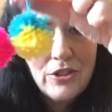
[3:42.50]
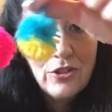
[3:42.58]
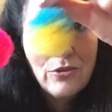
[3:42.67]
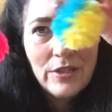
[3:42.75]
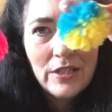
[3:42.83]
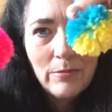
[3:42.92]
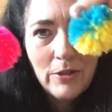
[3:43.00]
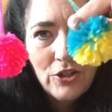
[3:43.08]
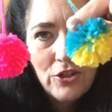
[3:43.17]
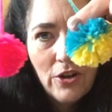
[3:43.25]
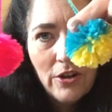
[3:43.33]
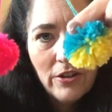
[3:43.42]
to use as
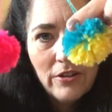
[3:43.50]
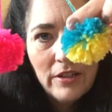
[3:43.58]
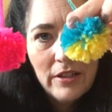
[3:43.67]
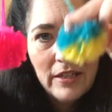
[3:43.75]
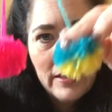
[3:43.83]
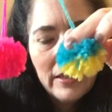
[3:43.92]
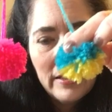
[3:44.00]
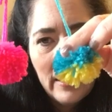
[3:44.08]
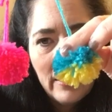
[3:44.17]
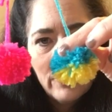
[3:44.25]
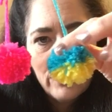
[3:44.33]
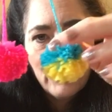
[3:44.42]
much yarn in the
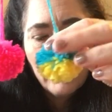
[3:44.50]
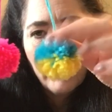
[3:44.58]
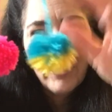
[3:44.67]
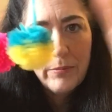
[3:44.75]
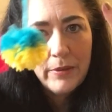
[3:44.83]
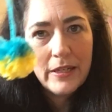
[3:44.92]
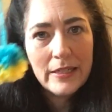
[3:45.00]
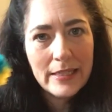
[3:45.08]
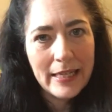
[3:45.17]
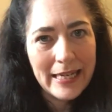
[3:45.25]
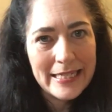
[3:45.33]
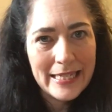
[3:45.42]
Dollar Tree one because
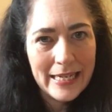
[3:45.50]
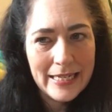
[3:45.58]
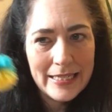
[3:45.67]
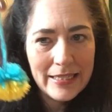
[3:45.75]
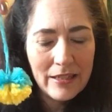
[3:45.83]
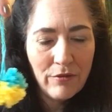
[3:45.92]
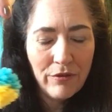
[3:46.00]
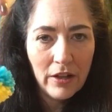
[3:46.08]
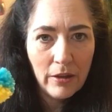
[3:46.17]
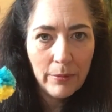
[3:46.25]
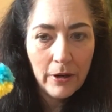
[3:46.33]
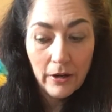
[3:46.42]
like I said, it did fall
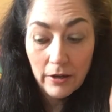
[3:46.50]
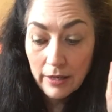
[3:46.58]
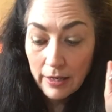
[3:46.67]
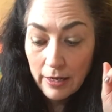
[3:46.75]
apart.